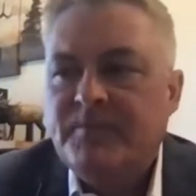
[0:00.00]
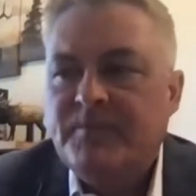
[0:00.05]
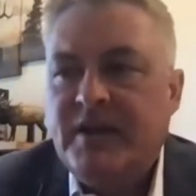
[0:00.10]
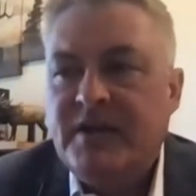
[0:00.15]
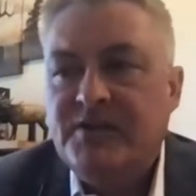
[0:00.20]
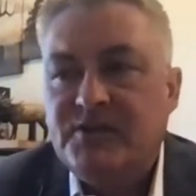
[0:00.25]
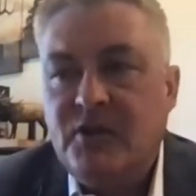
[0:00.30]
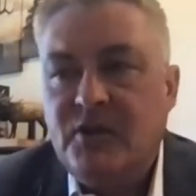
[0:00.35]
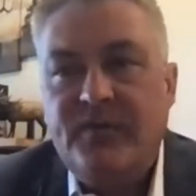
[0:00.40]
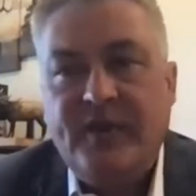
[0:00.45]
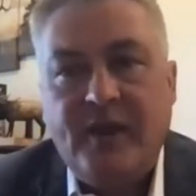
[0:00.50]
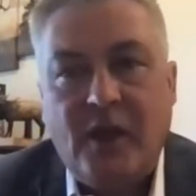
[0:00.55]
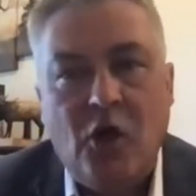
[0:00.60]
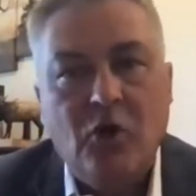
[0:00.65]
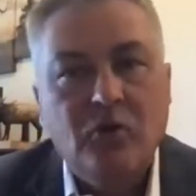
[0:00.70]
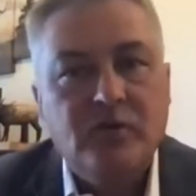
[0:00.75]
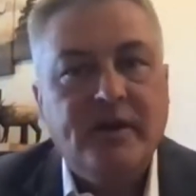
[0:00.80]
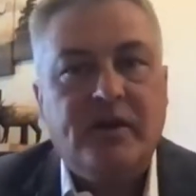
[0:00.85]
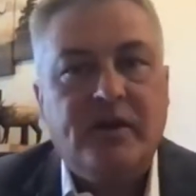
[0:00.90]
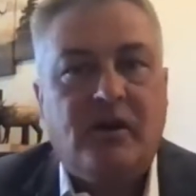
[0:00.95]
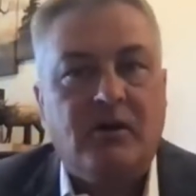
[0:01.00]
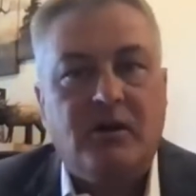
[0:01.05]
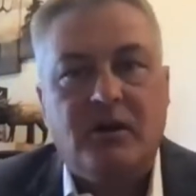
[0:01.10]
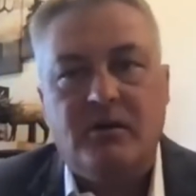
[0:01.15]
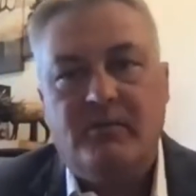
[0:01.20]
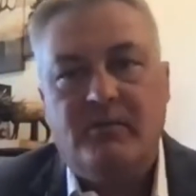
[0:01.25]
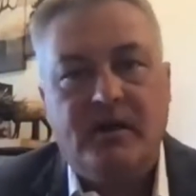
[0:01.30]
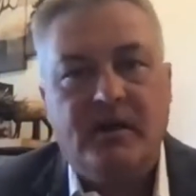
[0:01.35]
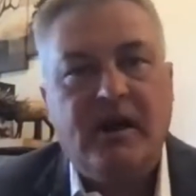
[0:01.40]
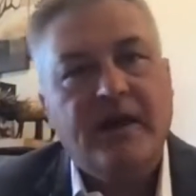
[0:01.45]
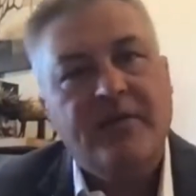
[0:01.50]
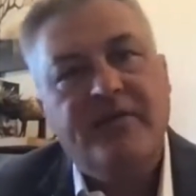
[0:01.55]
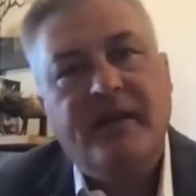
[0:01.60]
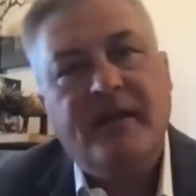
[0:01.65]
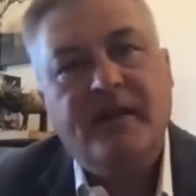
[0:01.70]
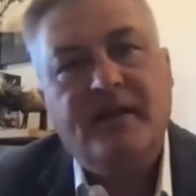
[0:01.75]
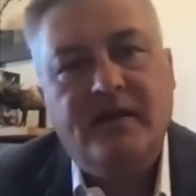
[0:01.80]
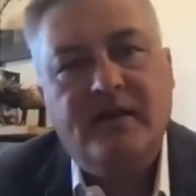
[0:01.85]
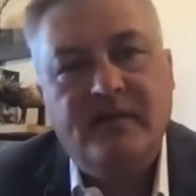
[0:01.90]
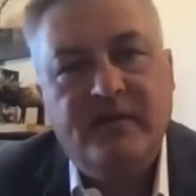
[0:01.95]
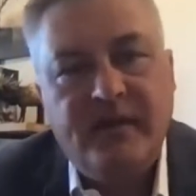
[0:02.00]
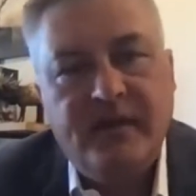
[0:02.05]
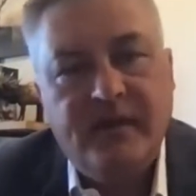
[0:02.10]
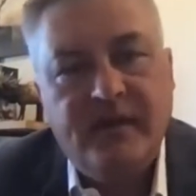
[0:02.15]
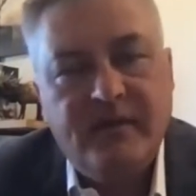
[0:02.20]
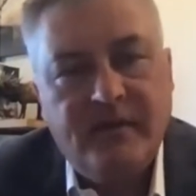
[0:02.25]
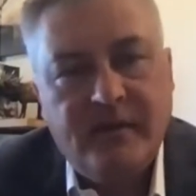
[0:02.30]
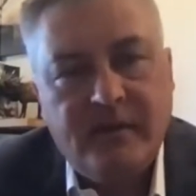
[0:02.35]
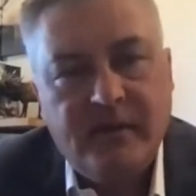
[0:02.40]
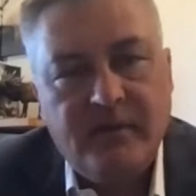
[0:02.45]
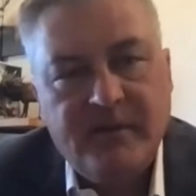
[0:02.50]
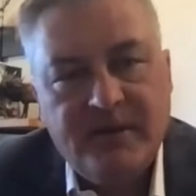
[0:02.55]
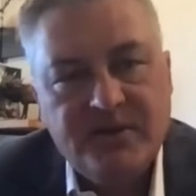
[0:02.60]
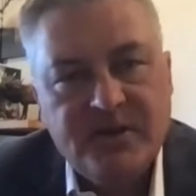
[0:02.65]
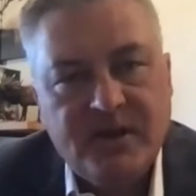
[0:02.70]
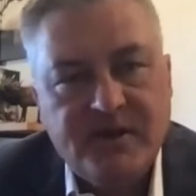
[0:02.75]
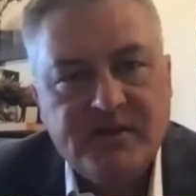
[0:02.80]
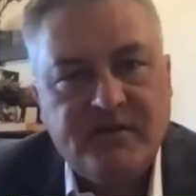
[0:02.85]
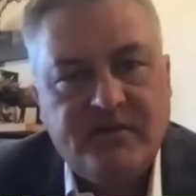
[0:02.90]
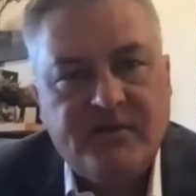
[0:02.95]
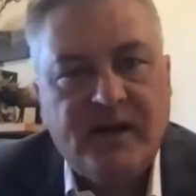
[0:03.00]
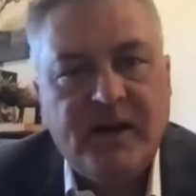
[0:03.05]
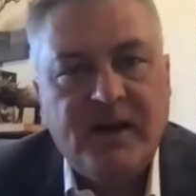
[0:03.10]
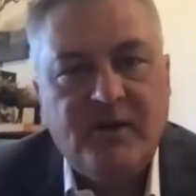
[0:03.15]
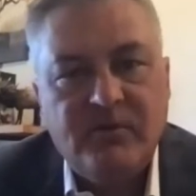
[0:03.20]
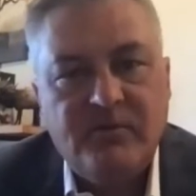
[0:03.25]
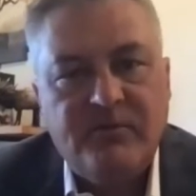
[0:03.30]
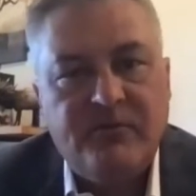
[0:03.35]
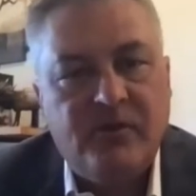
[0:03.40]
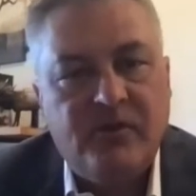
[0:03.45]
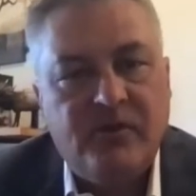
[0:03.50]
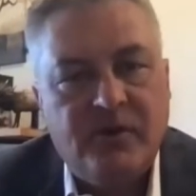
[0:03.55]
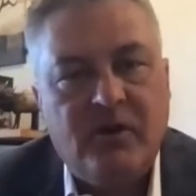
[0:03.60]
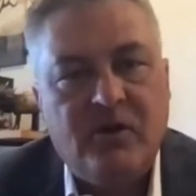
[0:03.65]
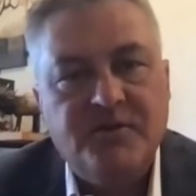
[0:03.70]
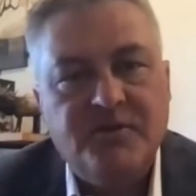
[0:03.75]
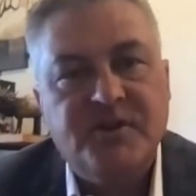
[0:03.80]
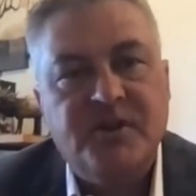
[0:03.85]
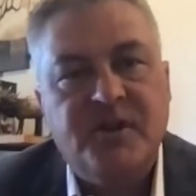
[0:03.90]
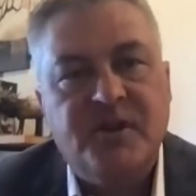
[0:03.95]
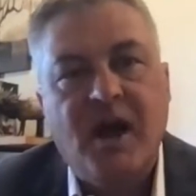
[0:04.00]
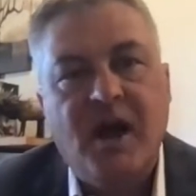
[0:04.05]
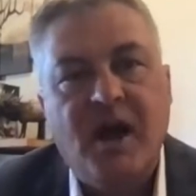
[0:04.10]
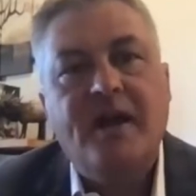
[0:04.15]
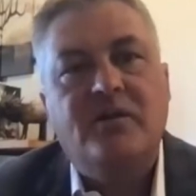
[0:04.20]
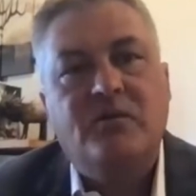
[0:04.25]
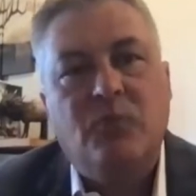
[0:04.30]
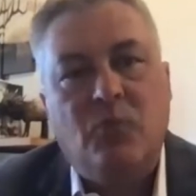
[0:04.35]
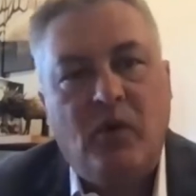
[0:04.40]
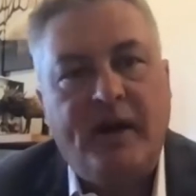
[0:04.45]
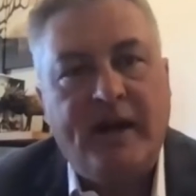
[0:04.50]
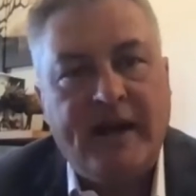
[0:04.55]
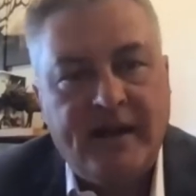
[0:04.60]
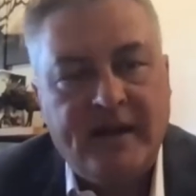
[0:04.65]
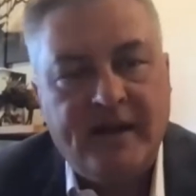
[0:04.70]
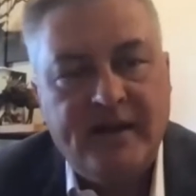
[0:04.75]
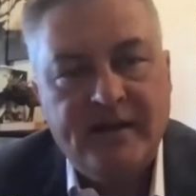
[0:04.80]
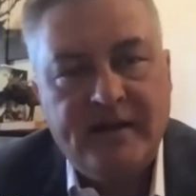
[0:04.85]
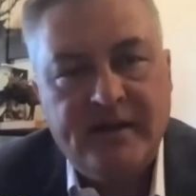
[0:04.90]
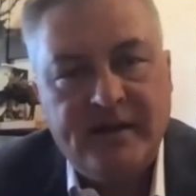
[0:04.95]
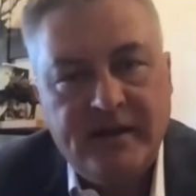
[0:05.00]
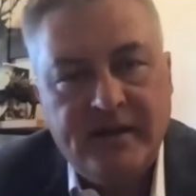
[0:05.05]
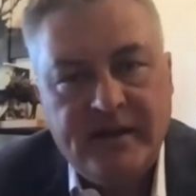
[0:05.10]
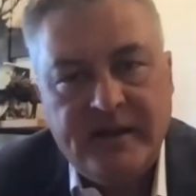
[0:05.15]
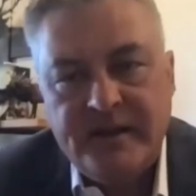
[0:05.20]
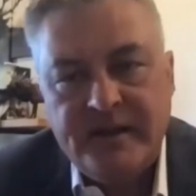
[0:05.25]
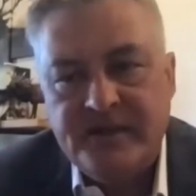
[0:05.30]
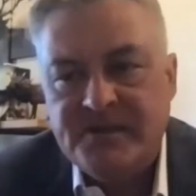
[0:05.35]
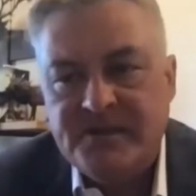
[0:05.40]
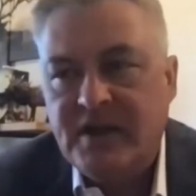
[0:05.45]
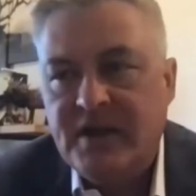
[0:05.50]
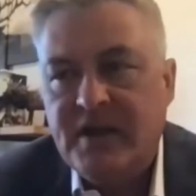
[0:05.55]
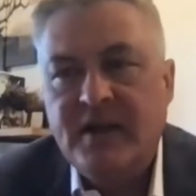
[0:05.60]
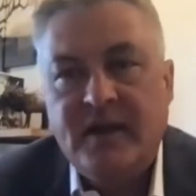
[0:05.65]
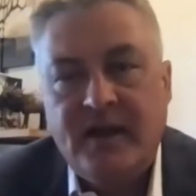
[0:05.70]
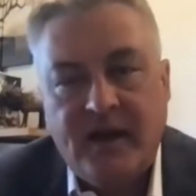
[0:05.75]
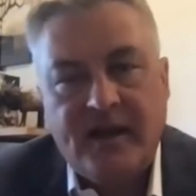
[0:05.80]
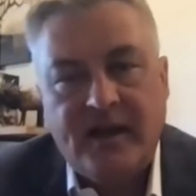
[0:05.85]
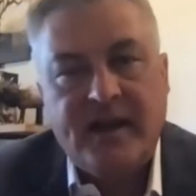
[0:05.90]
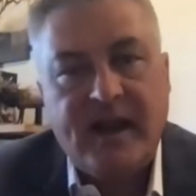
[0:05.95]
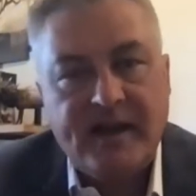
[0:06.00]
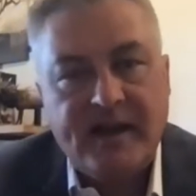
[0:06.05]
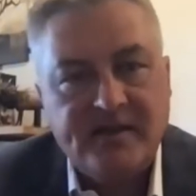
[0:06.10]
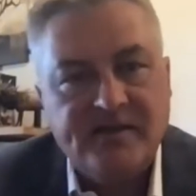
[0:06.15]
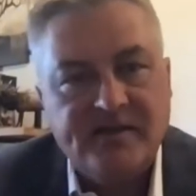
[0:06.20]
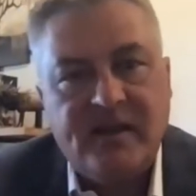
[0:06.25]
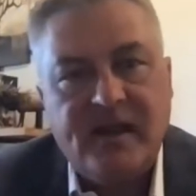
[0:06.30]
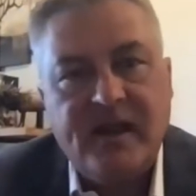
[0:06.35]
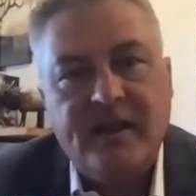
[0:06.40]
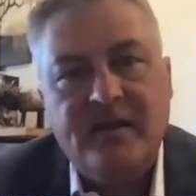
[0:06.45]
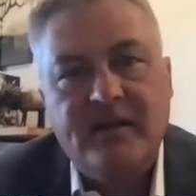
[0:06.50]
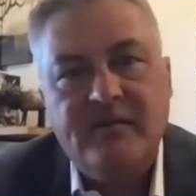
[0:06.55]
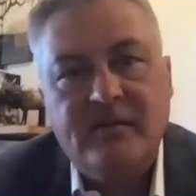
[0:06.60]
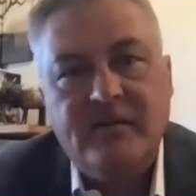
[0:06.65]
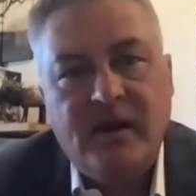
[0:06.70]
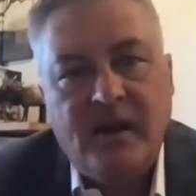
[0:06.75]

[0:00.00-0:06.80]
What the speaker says: And so the only argument I think that could be justifiable for a nurse not wanting it is a case like